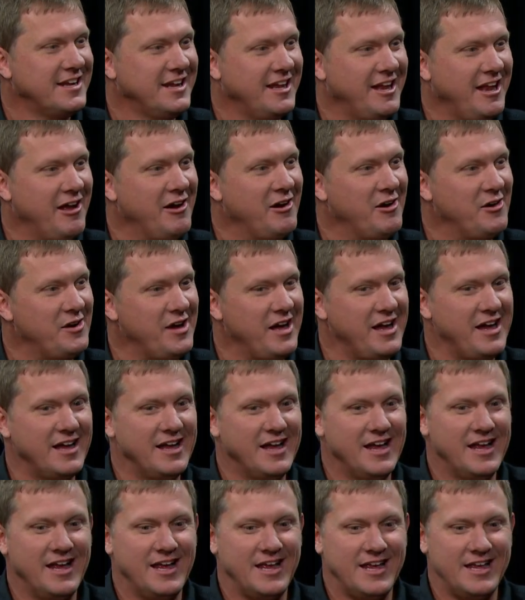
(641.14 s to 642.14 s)
Yeah. You know, uh,
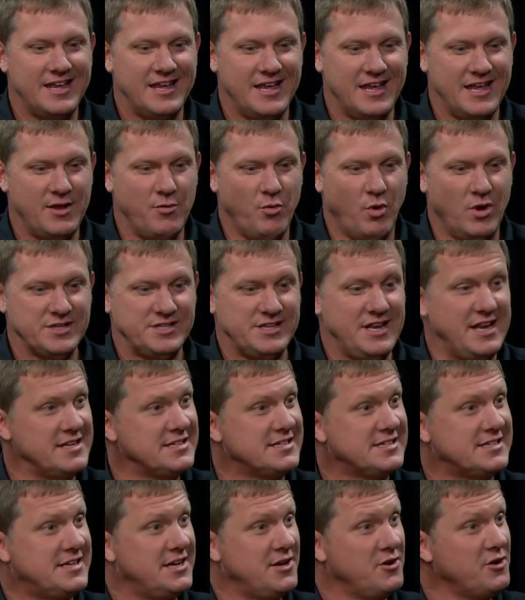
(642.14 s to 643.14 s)
he, he wasn't
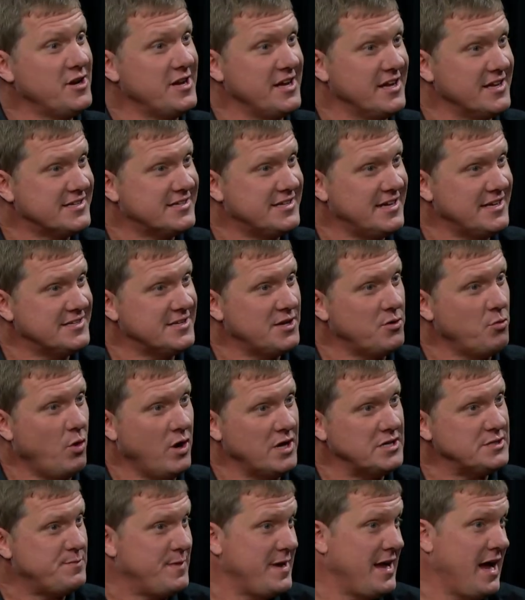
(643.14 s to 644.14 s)
as serious as he
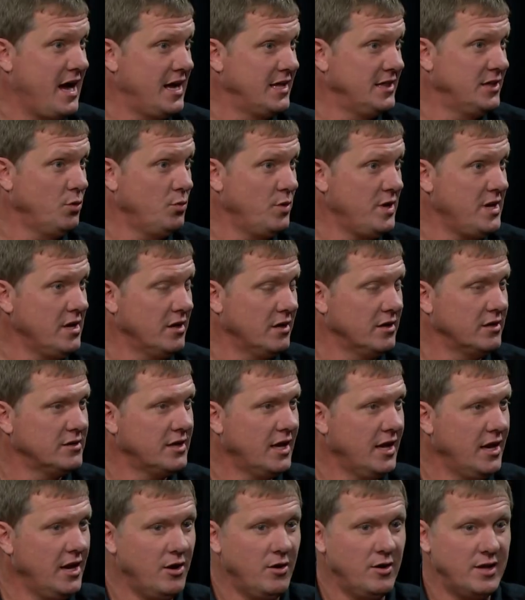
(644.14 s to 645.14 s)
was behind the wheel.
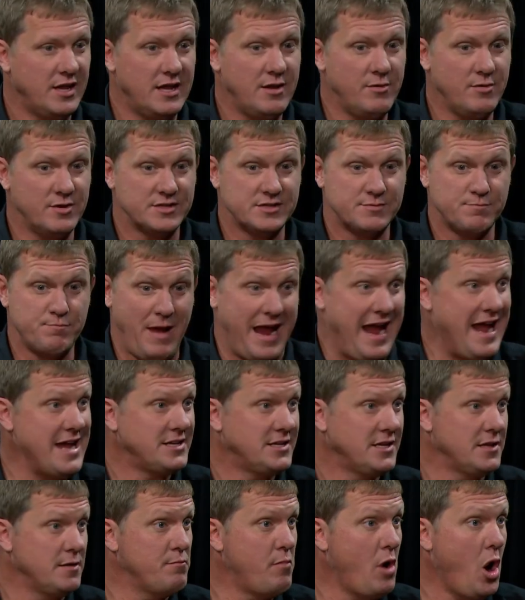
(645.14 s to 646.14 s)
You know, he was bad
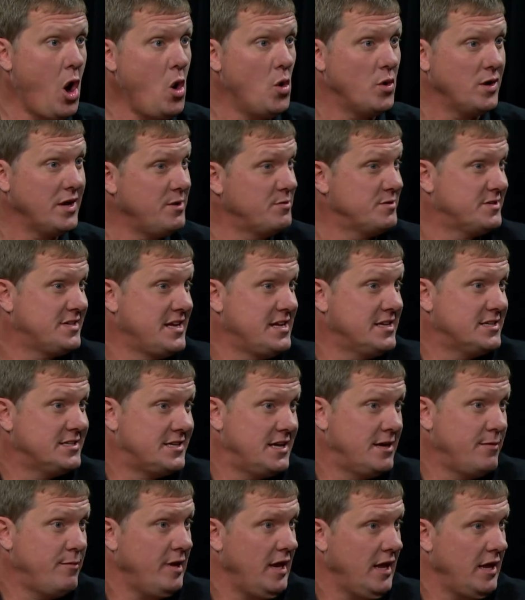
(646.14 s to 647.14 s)
to the bone. He was the
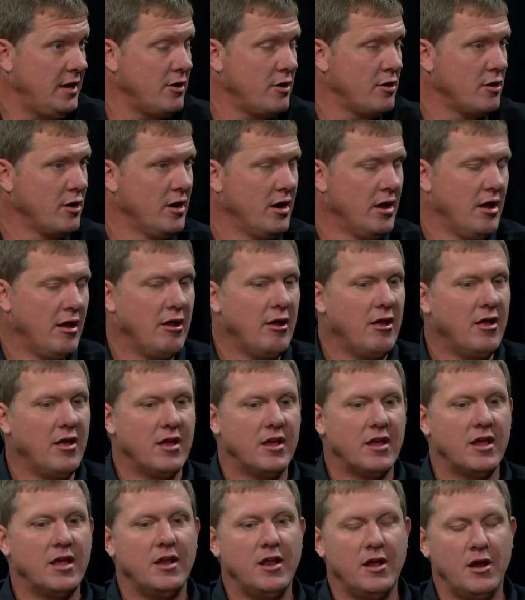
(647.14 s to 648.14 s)
intimidator. Oh, yeah.
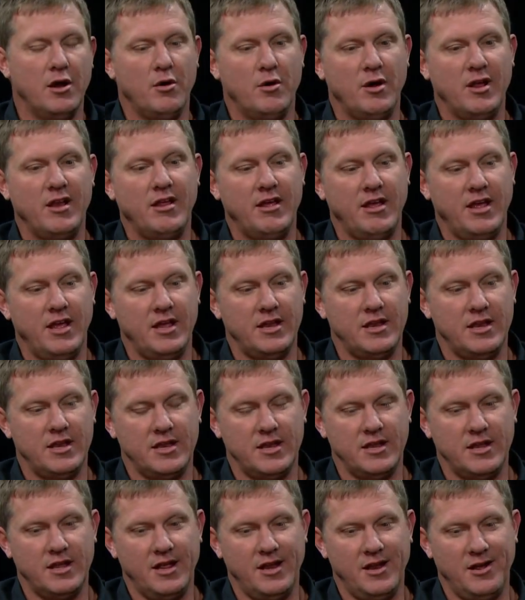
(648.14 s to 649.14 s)
You know, and,
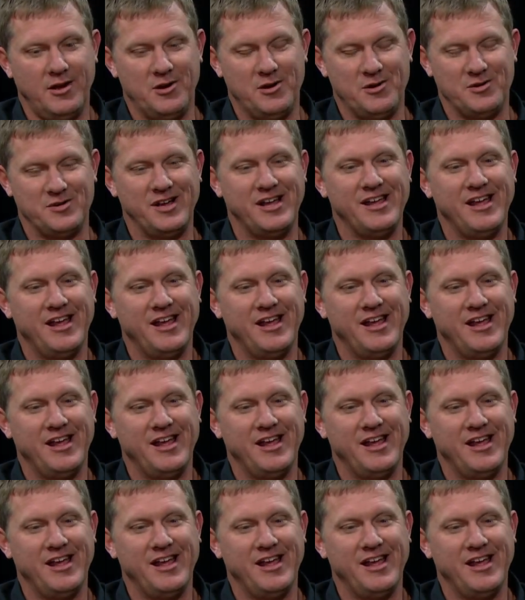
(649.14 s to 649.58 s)
and, you know,